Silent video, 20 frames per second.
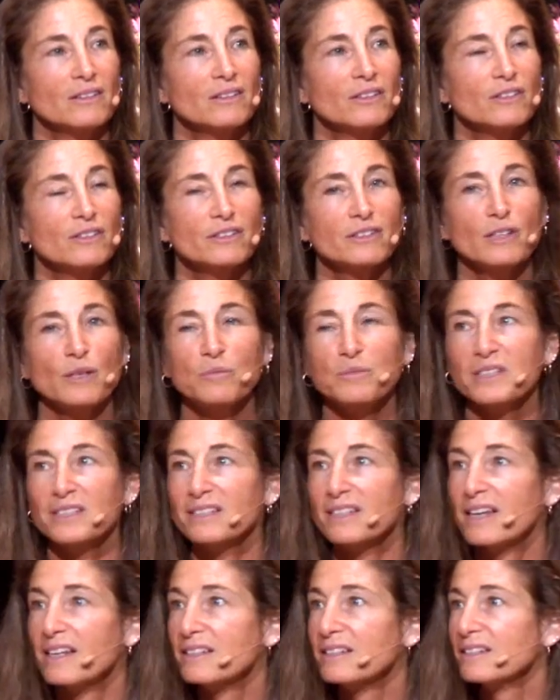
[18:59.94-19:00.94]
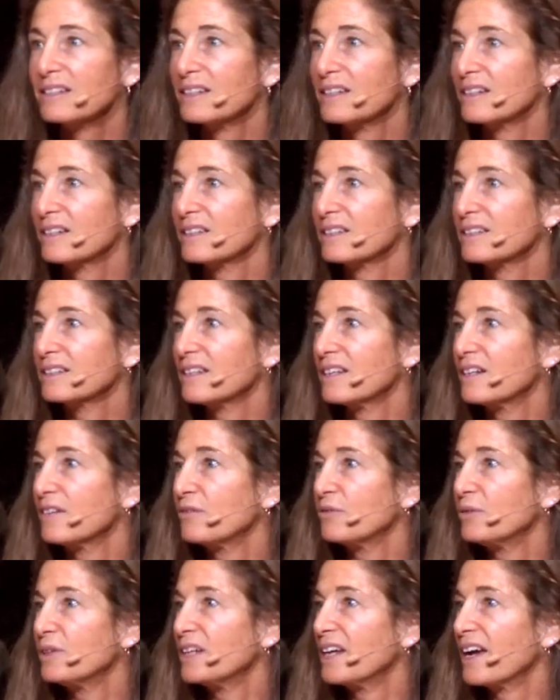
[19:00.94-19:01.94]
there's some sense in us that
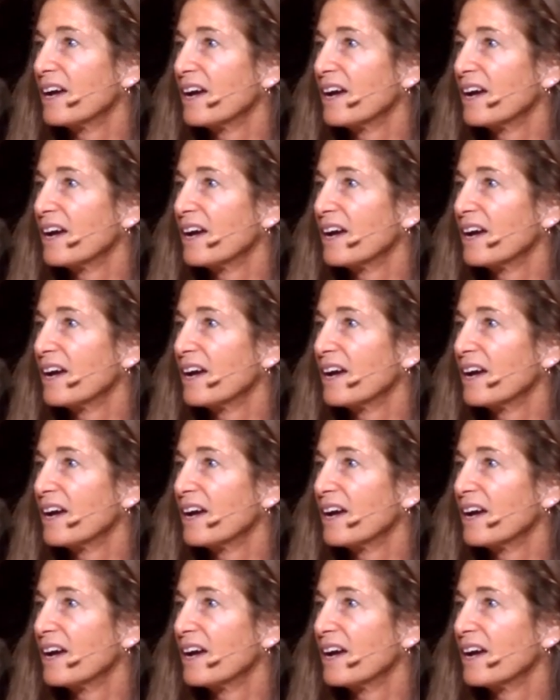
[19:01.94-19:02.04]
if we